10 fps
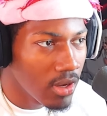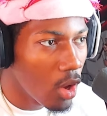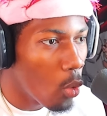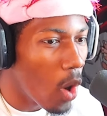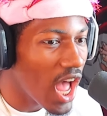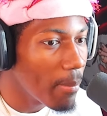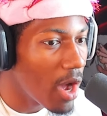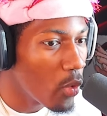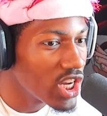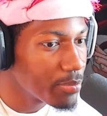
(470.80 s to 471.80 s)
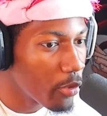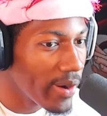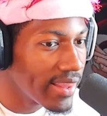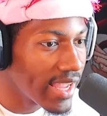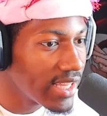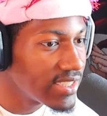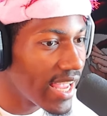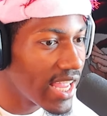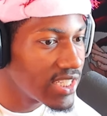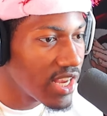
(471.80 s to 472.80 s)
Why am I whispering like this
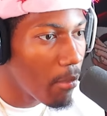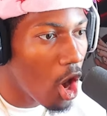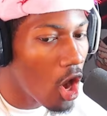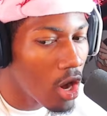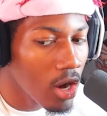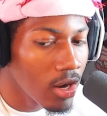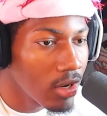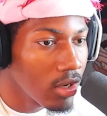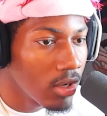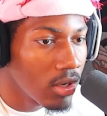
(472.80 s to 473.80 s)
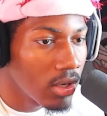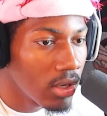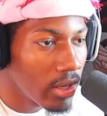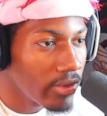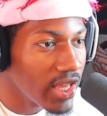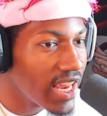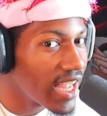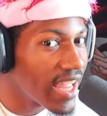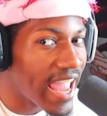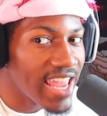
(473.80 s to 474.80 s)
ASMR? The
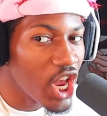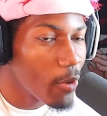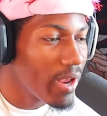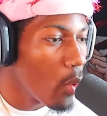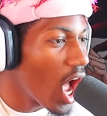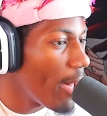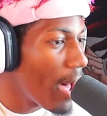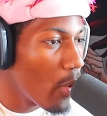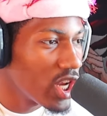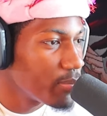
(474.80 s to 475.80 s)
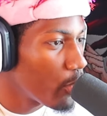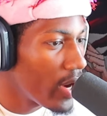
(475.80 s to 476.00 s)
nigga can't hear me. Why am I whispering?